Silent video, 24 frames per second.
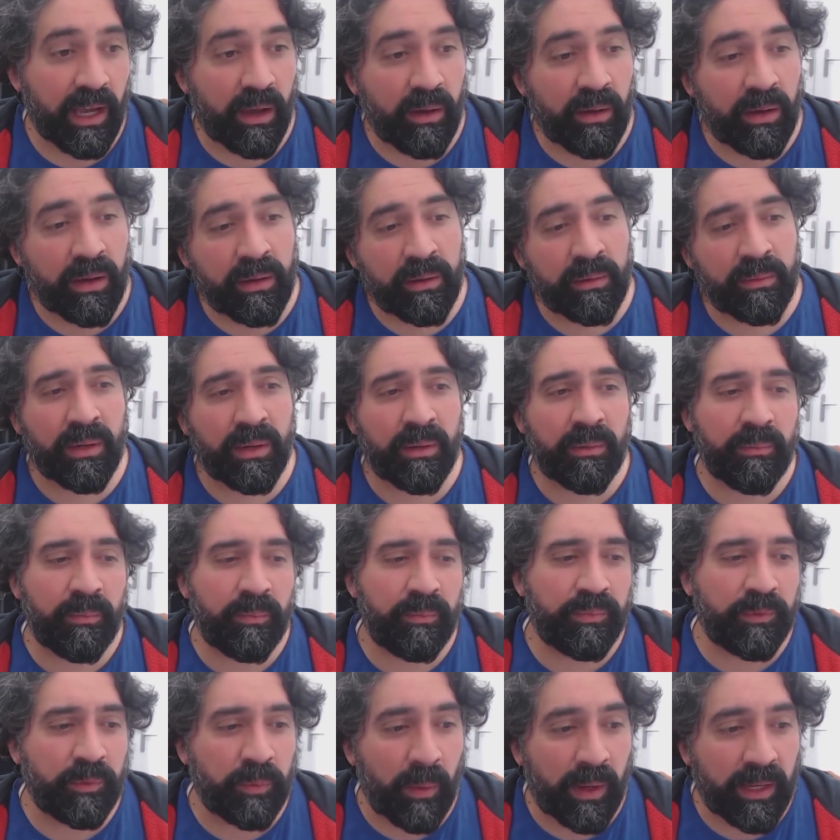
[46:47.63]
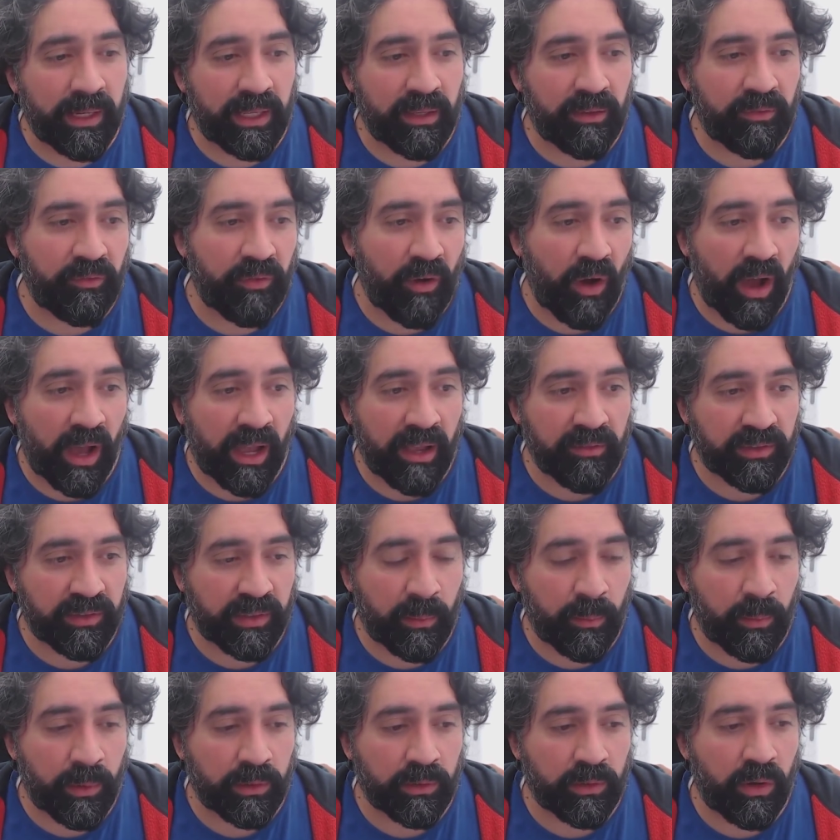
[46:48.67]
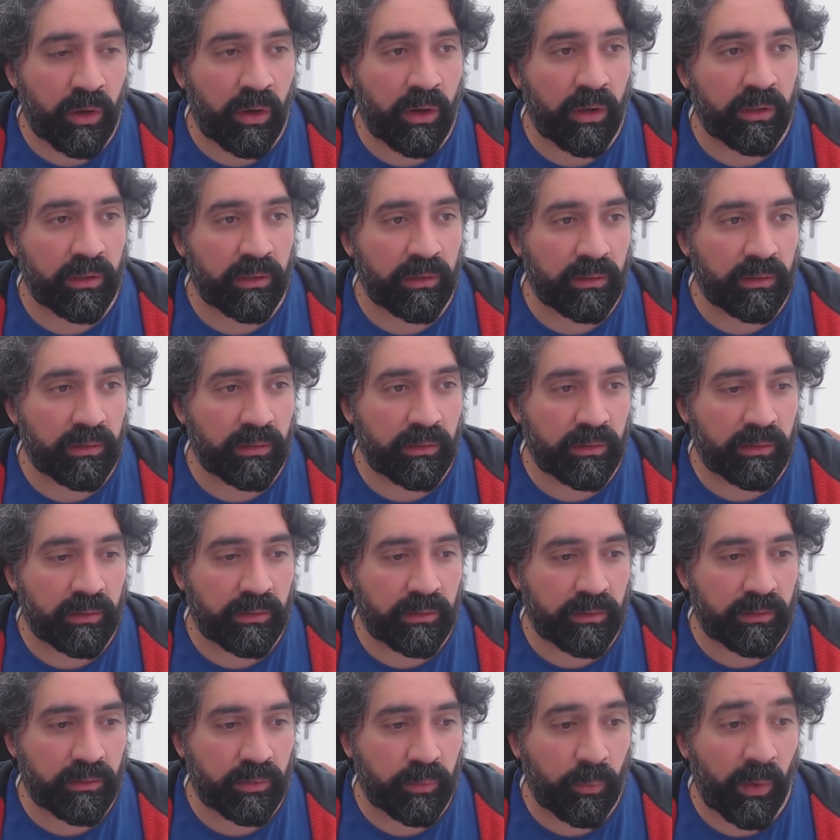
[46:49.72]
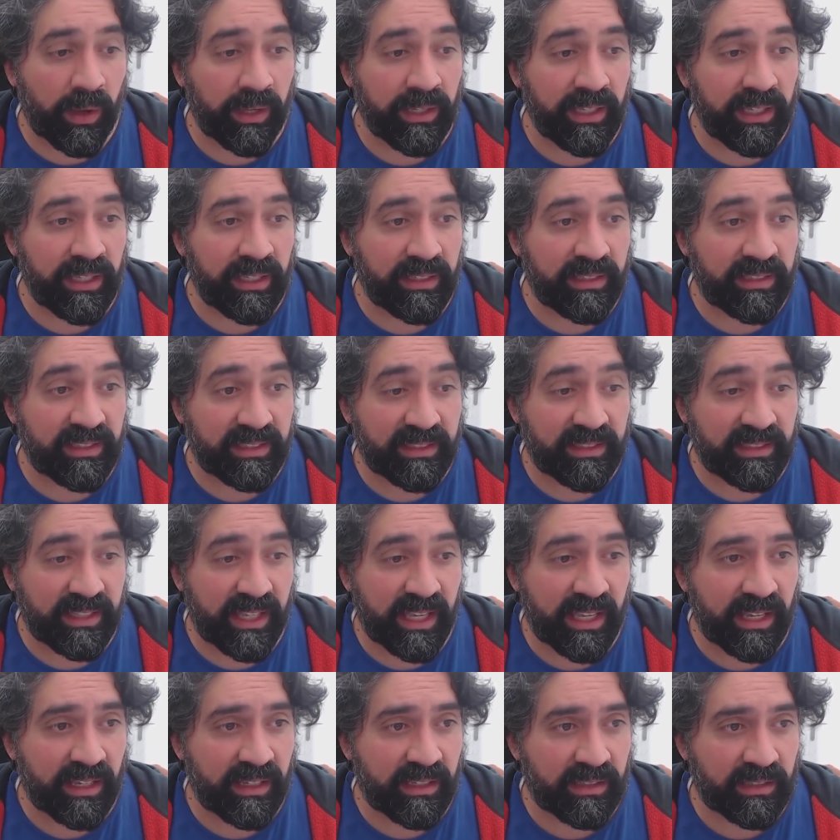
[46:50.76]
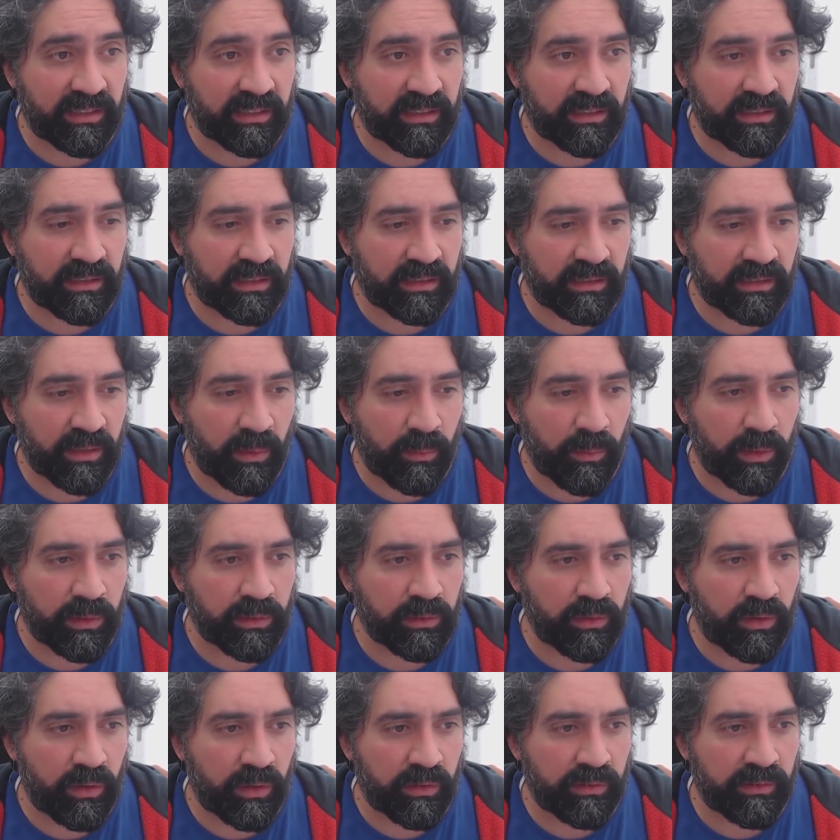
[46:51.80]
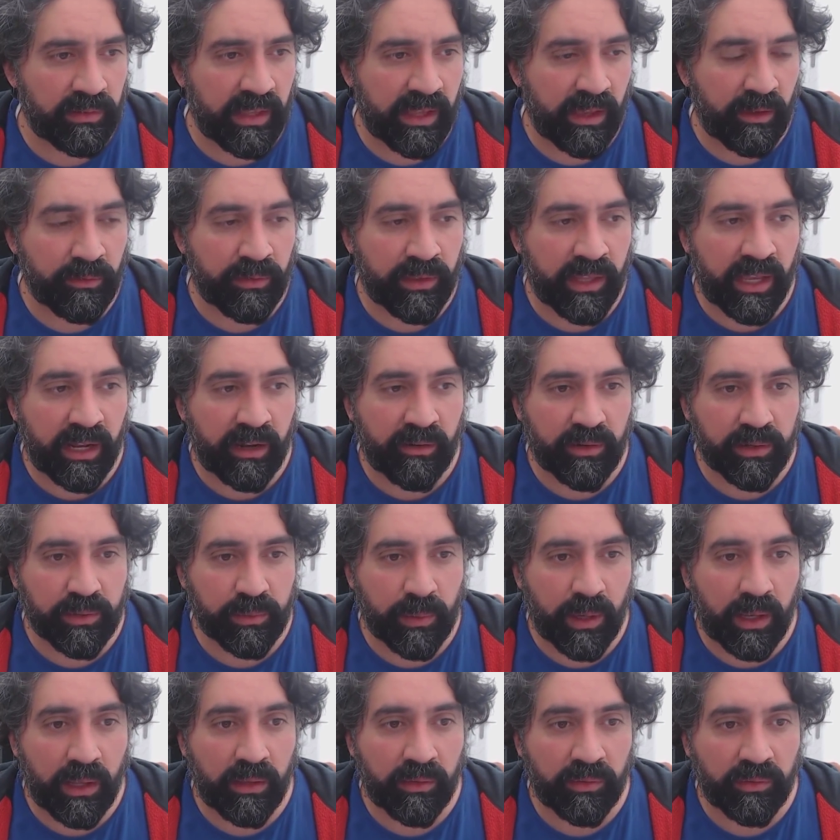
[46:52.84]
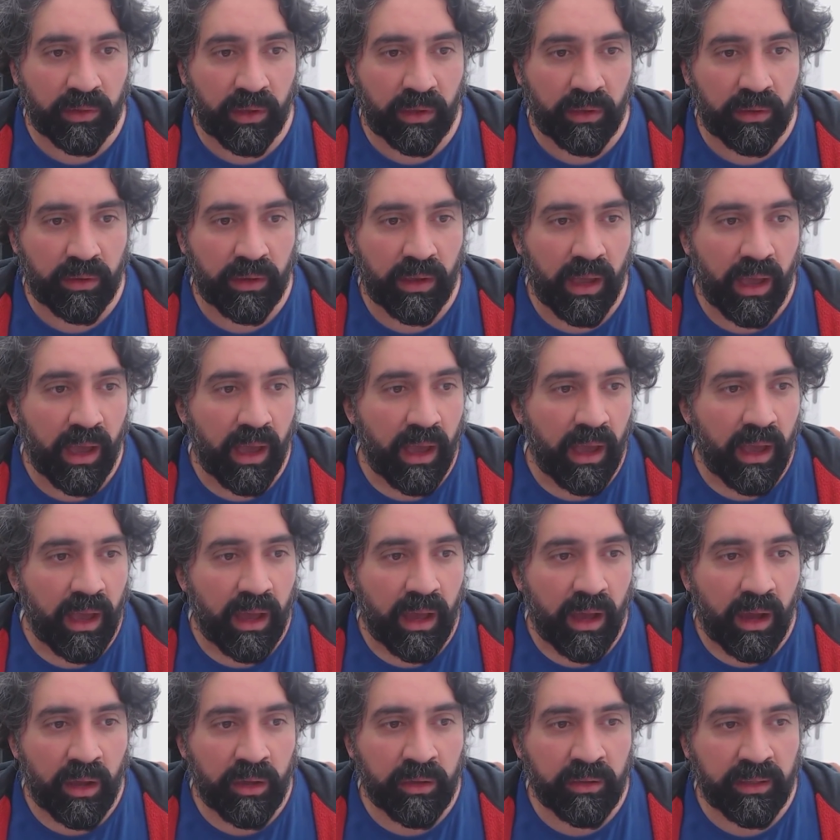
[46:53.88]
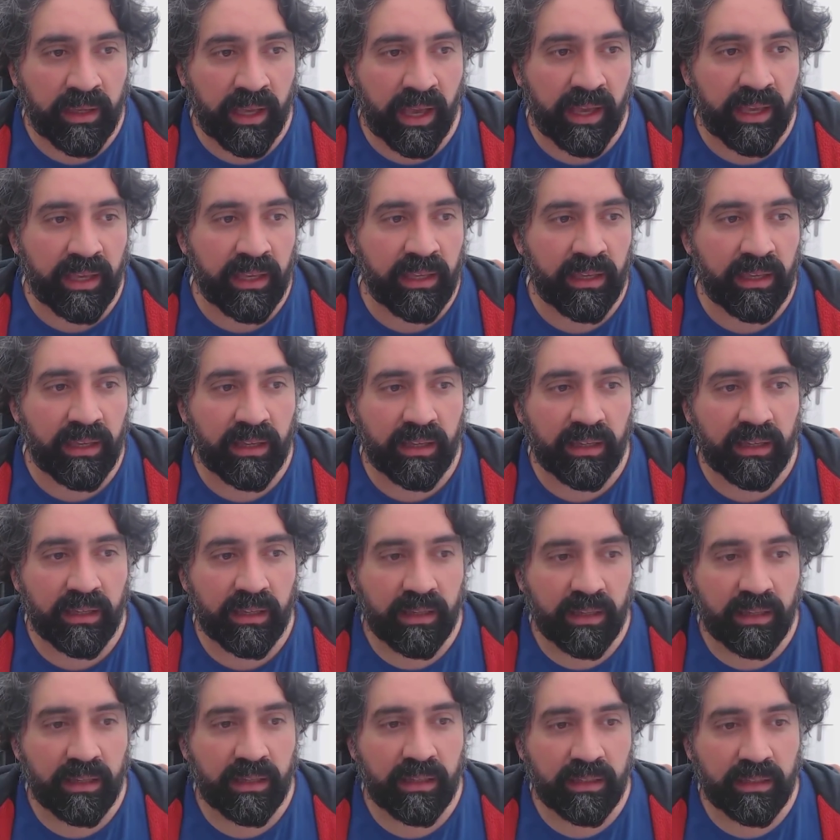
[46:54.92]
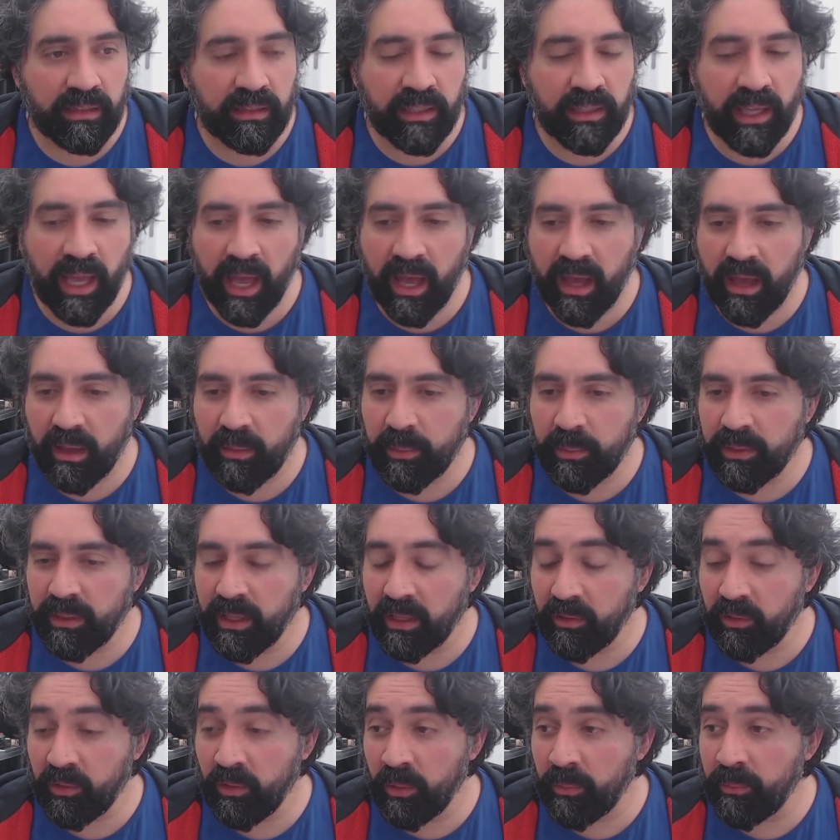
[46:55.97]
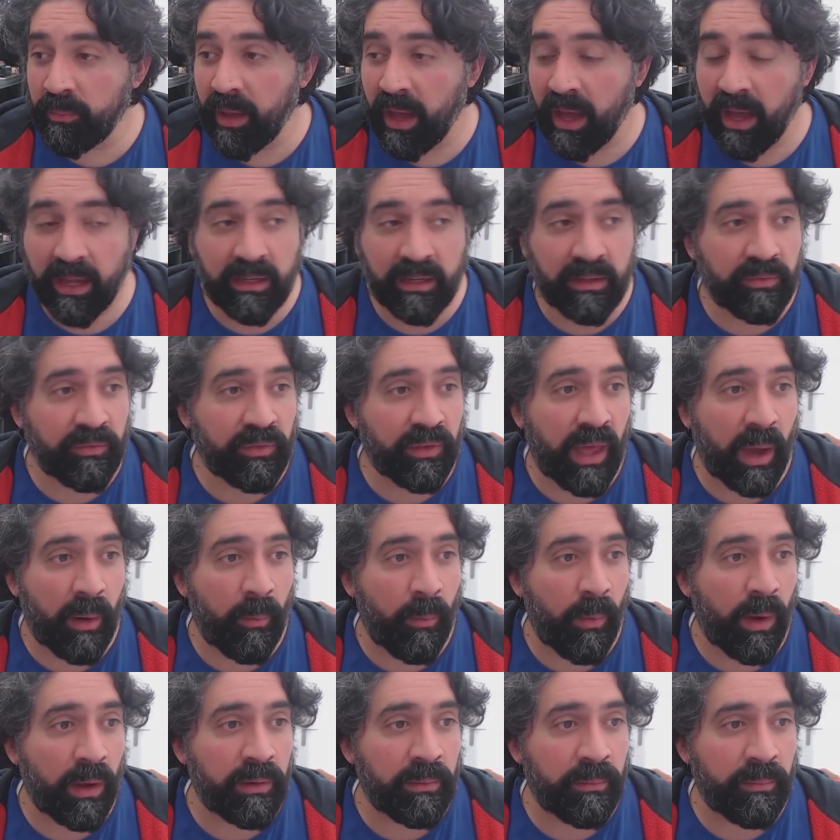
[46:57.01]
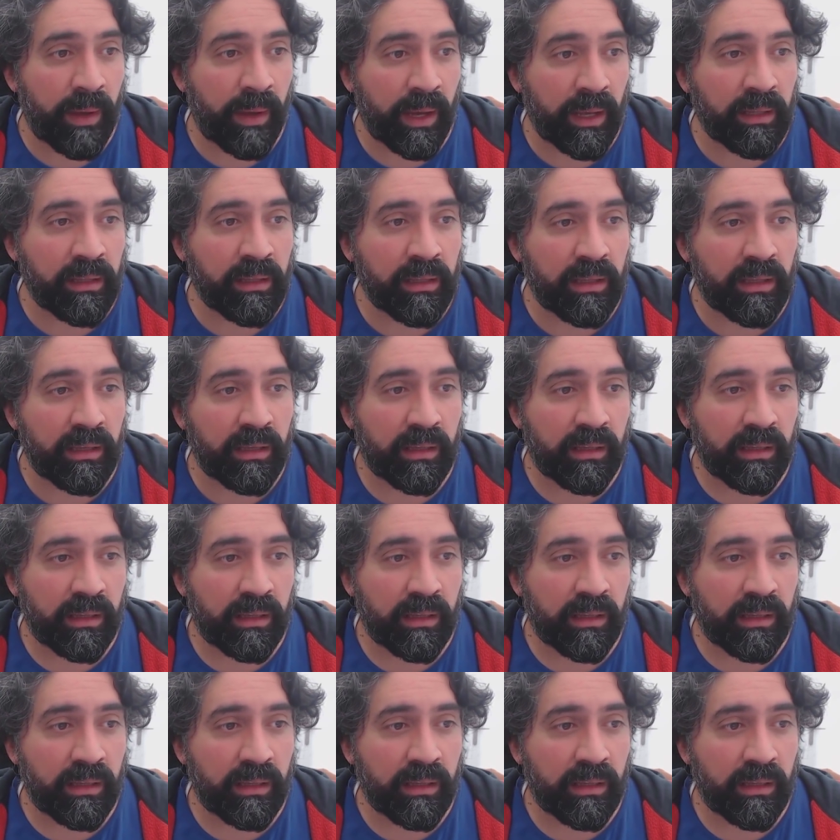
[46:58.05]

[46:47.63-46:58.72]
Oh, well, 25 someone got. 26 someone got down there as well. So, okay. Yeah, I mean, that's not bad for that one belt.